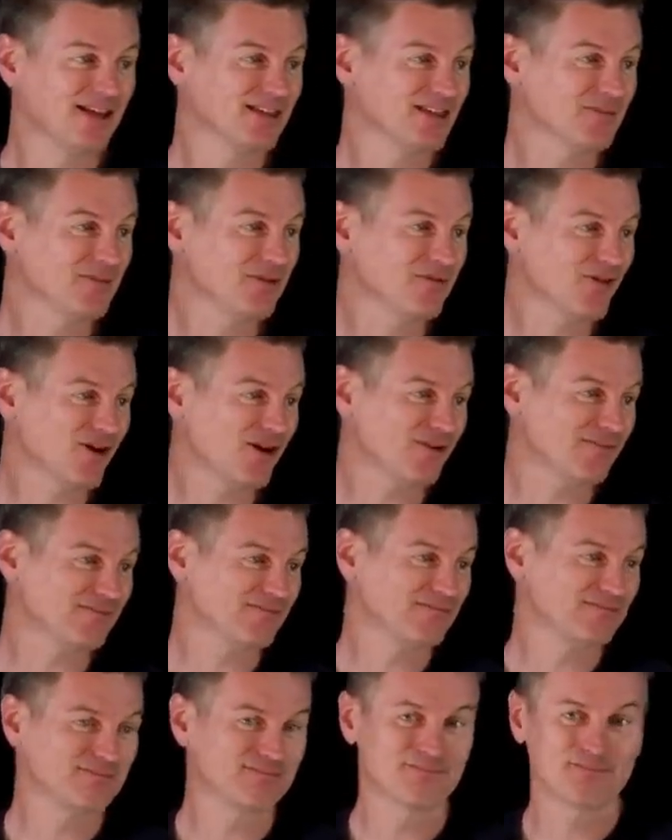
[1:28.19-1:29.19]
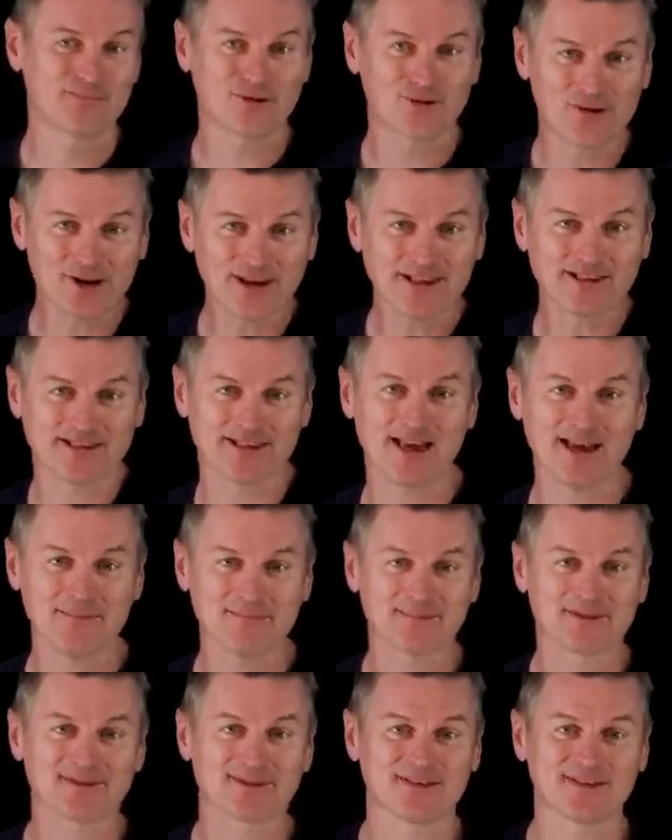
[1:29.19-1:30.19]
Then we've got
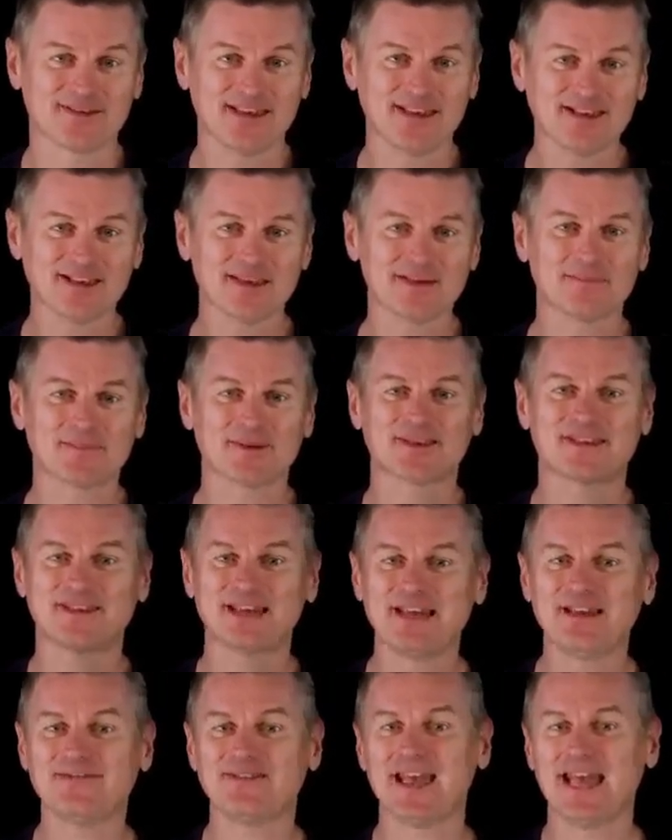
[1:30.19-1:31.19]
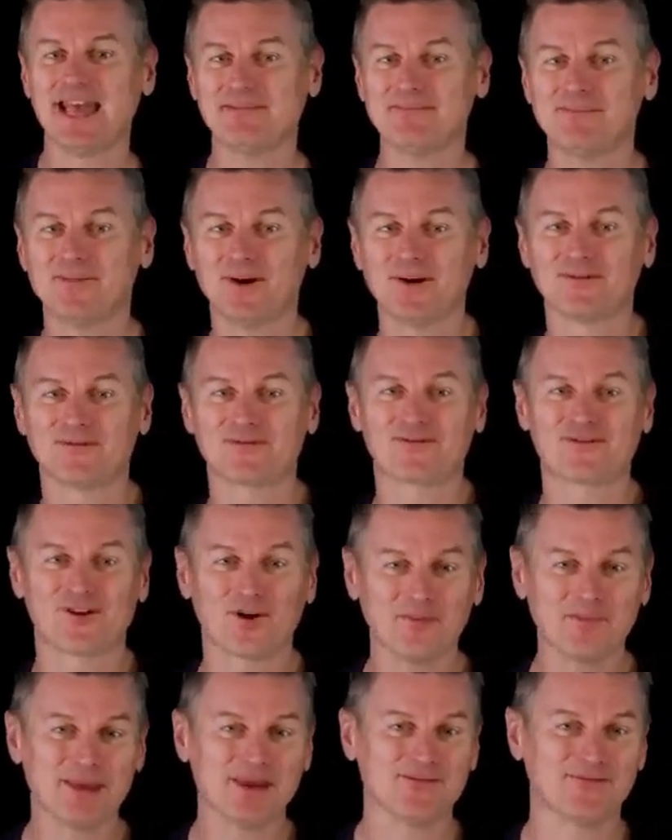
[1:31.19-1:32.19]
precepts. These are the perceived input
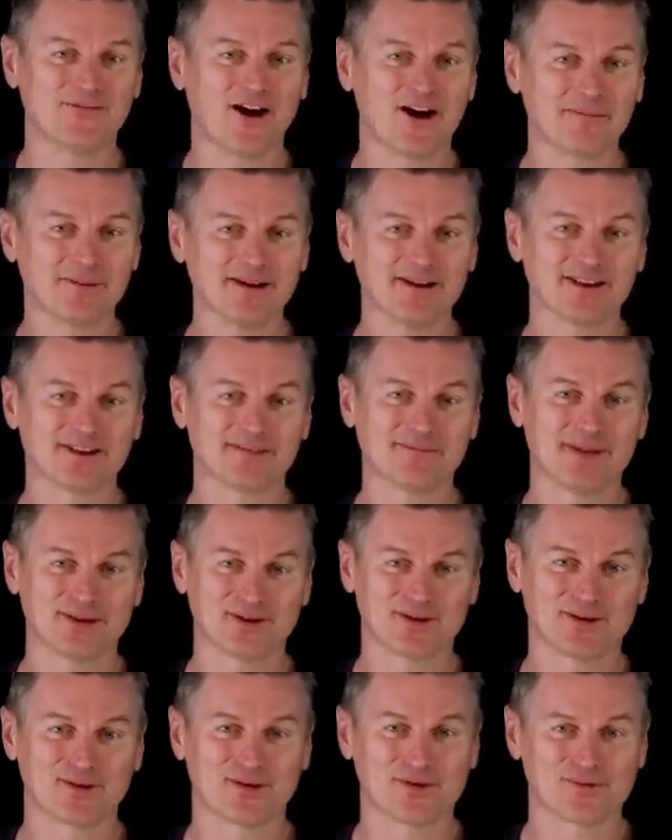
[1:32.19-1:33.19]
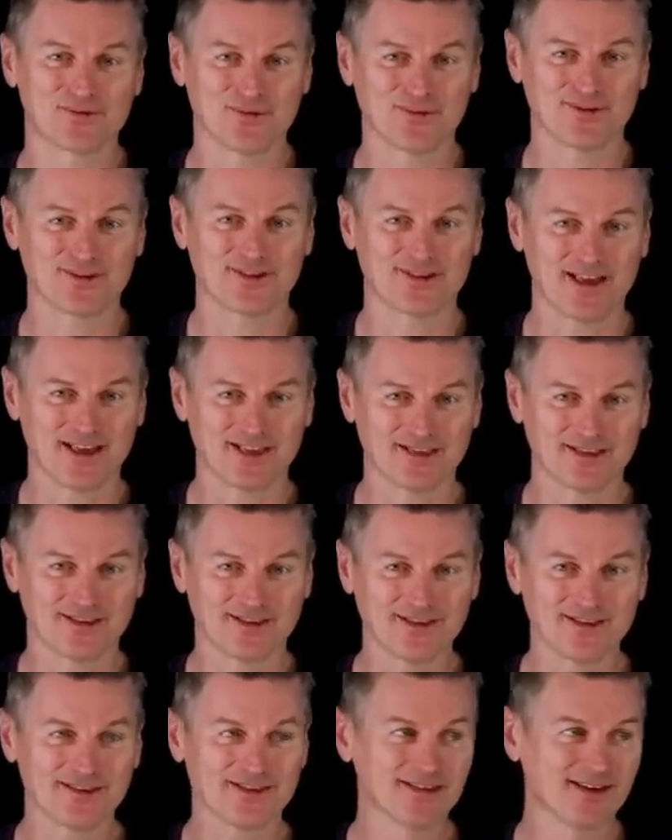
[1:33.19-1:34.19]
from the environment as measured through
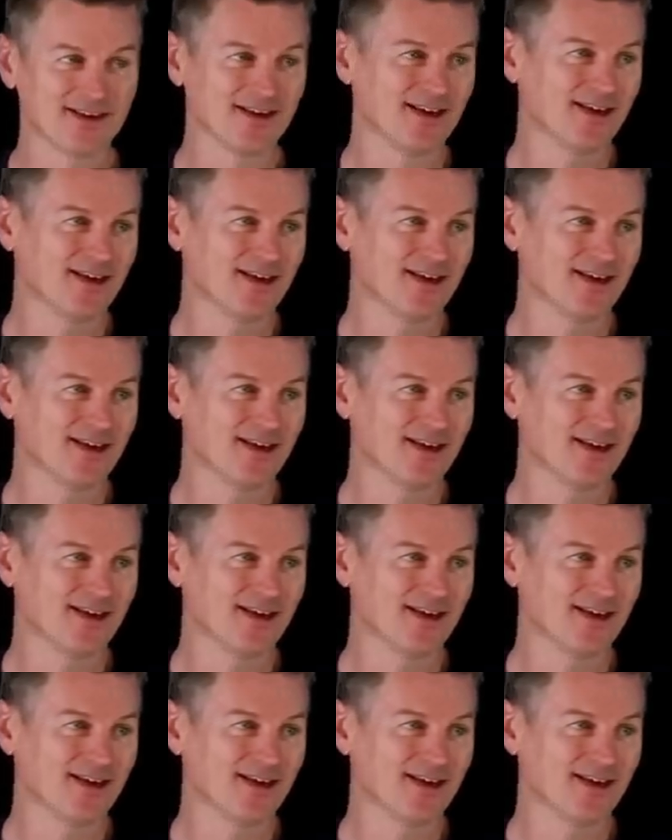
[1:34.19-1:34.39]
sensors.